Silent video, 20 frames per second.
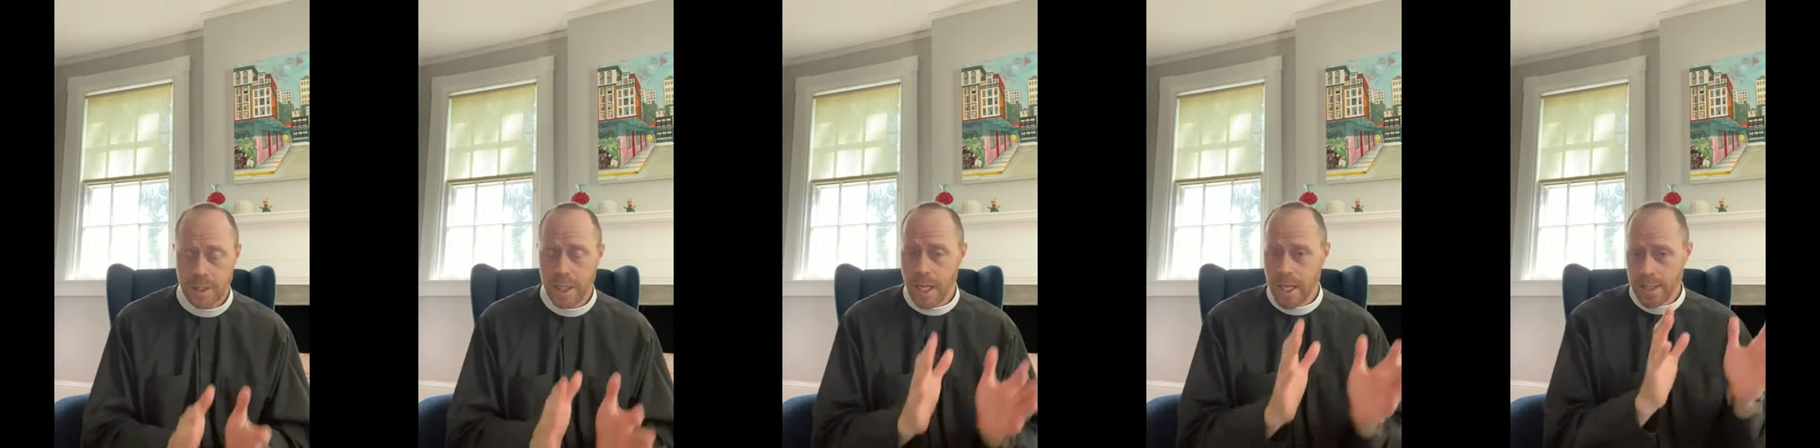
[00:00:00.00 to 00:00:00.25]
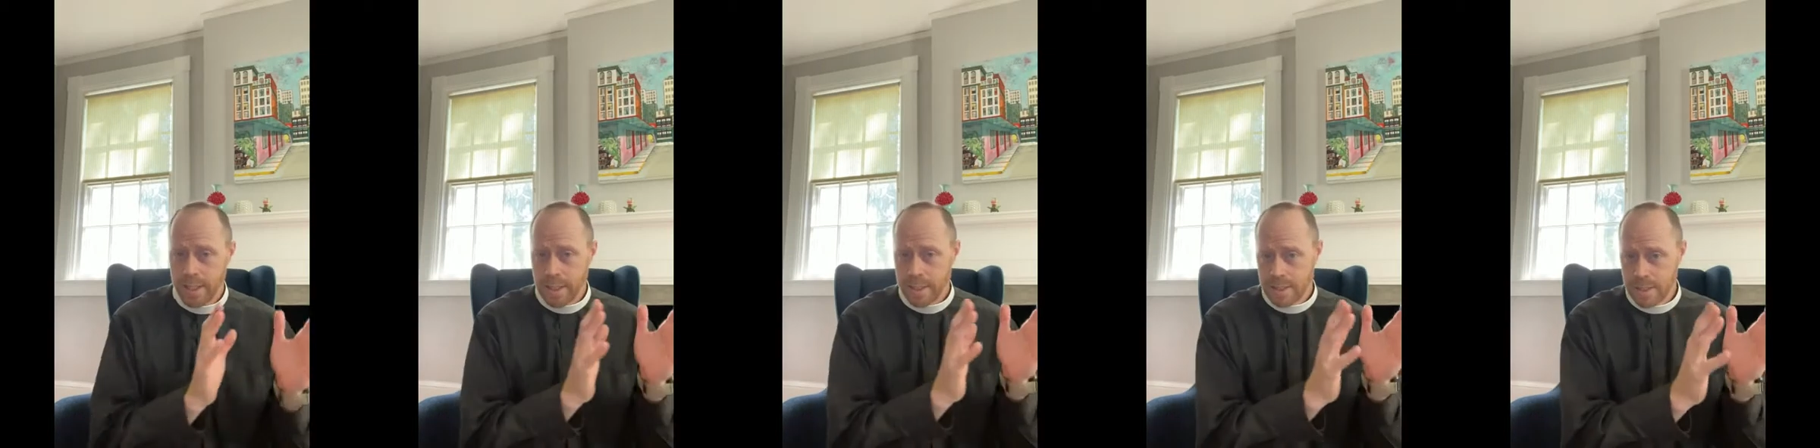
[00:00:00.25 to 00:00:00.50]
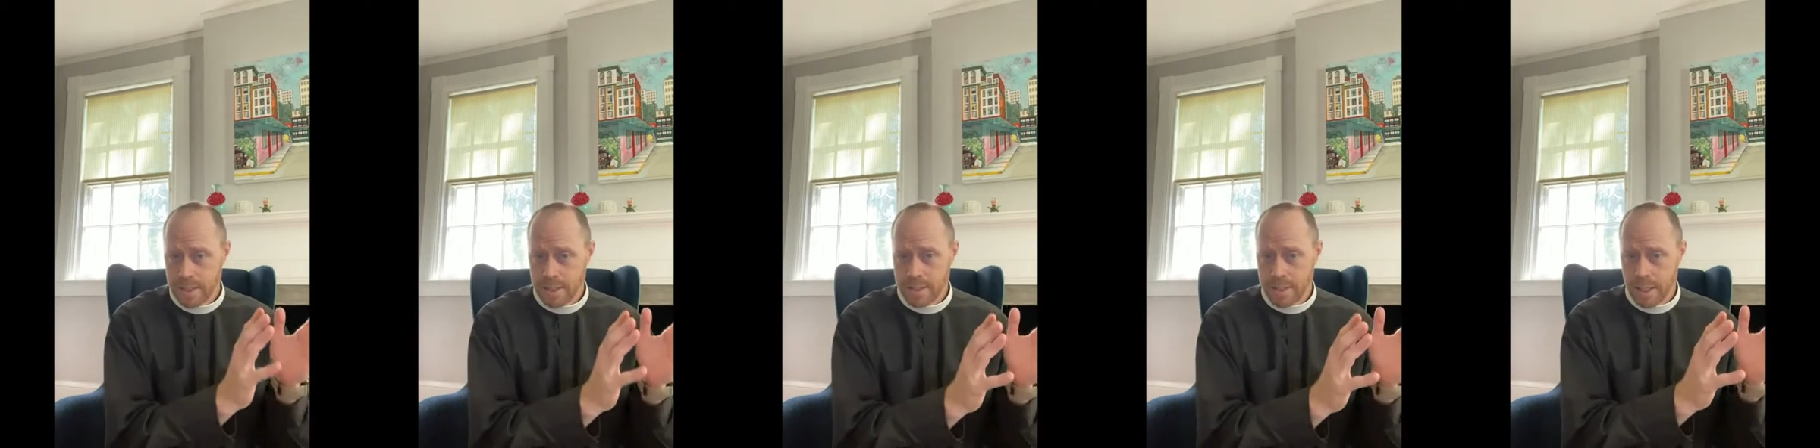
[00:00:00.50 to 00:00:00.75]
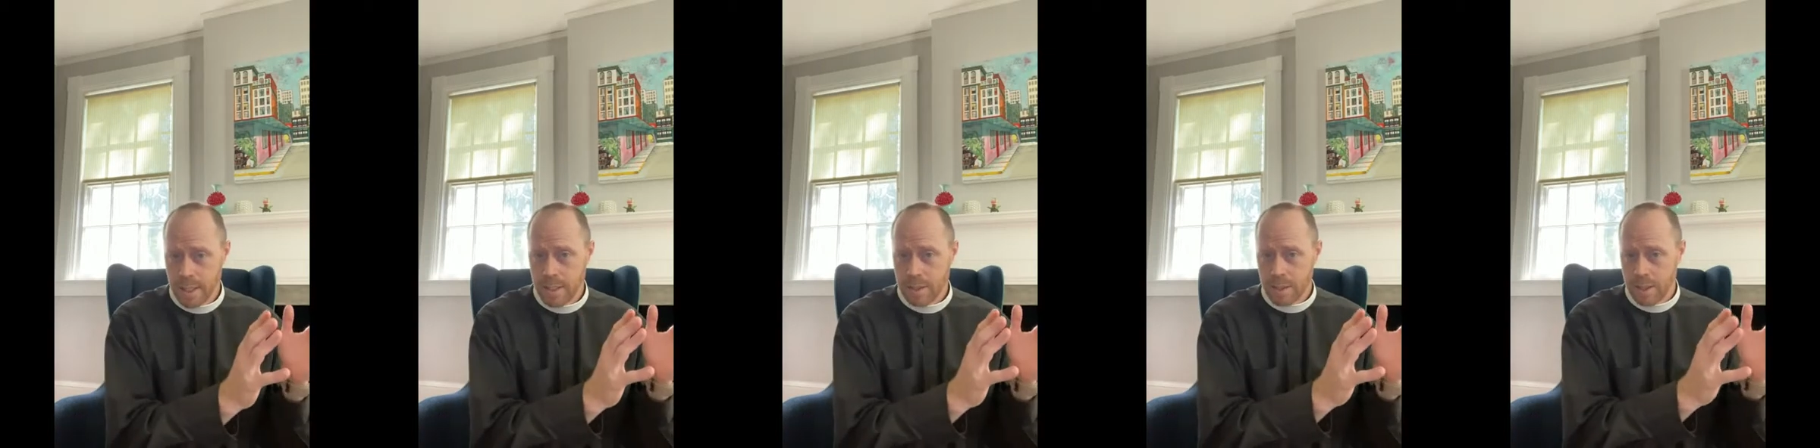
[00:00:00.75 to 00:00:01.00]
not
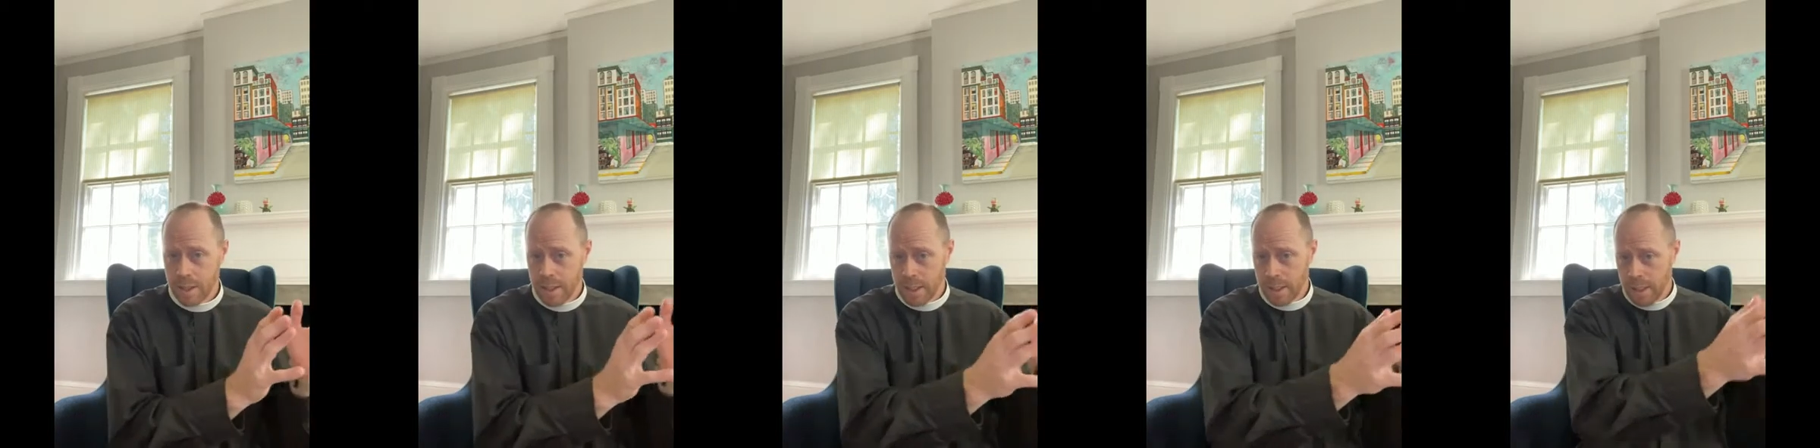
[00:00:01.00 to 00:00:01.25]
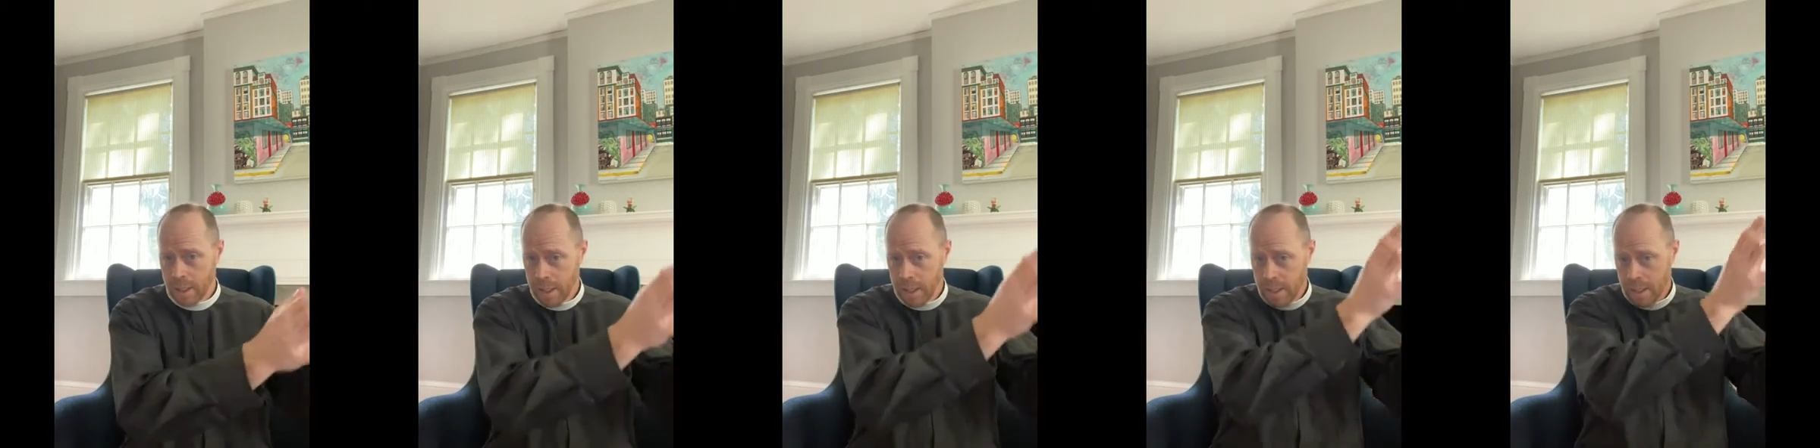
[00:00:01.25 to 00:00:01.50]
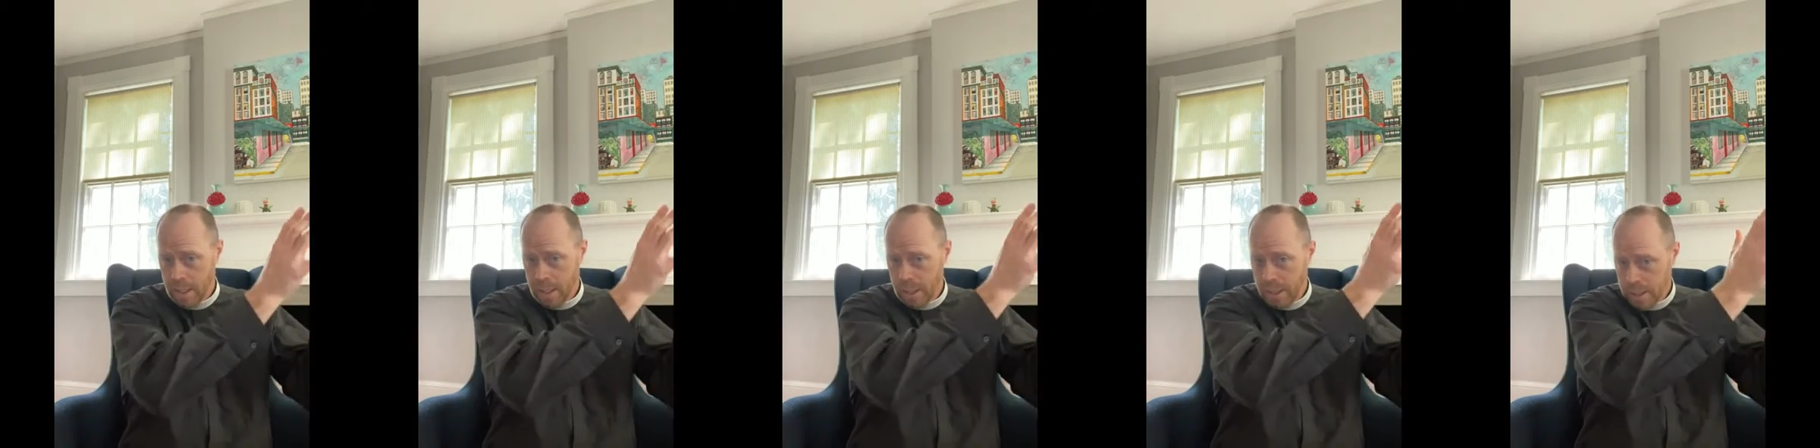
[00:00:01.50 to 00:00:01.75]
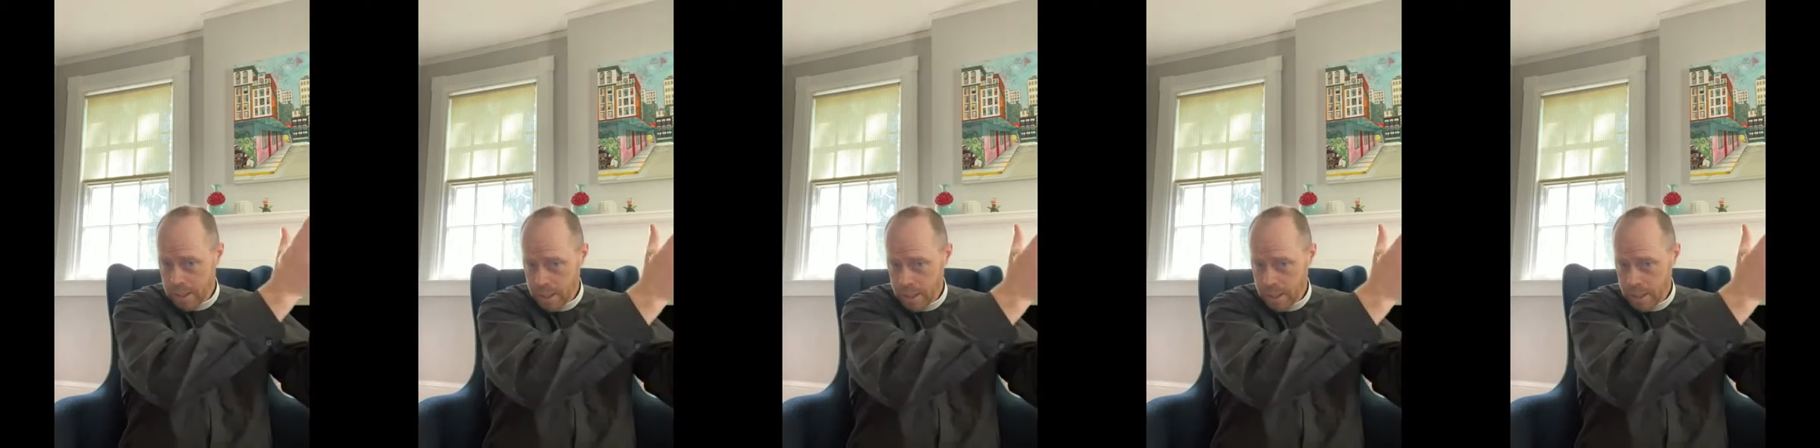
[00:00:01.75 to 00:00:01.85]
necessarily uh,